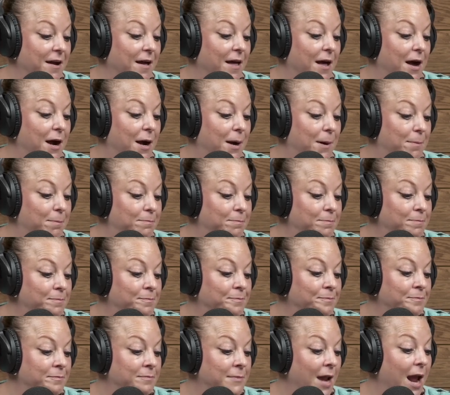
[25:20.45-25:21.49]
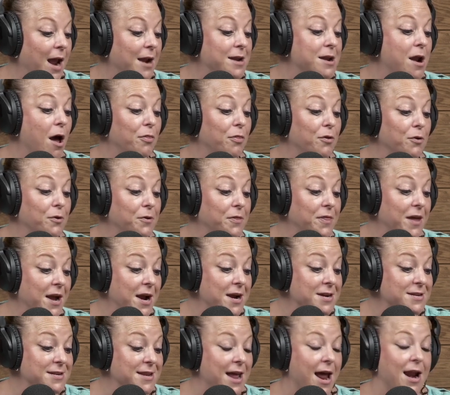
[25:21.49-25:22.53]
Another
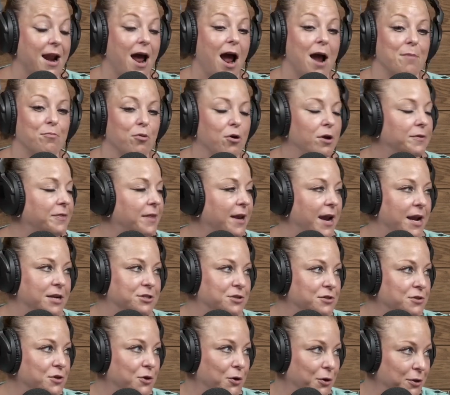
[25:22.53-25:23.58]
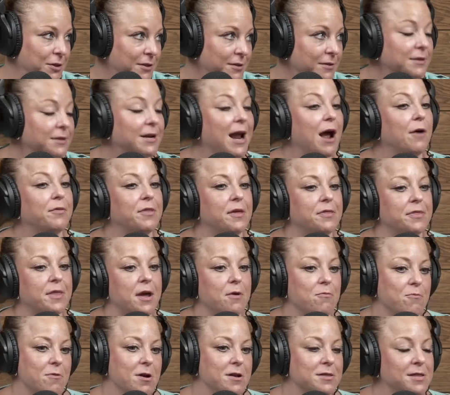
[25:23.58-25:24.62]
thing that I brought that I just couldn't, now that they
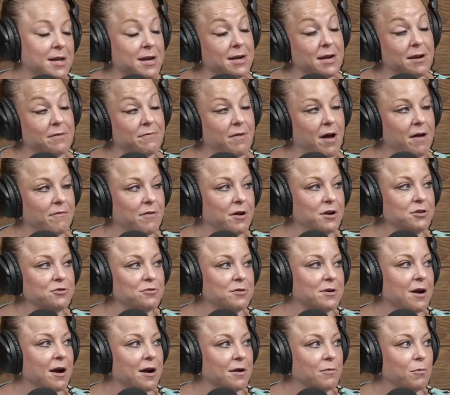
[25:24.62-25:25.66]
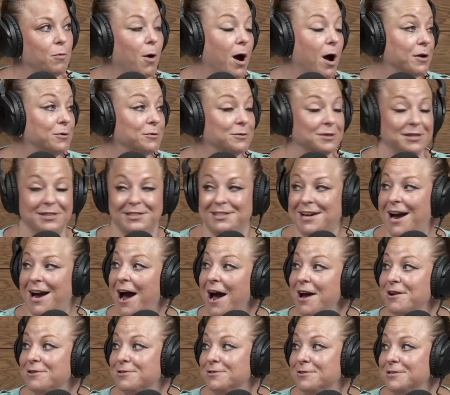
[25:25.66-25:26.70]
run the Indy 500 on Waiuli
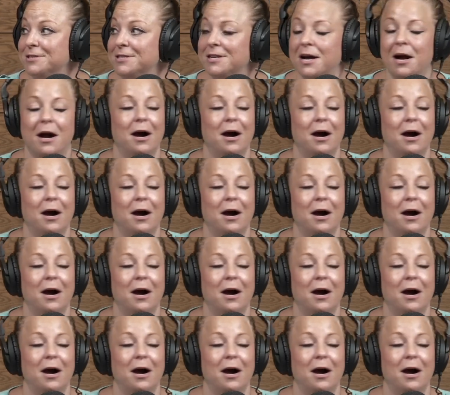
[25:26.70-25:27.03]
tires,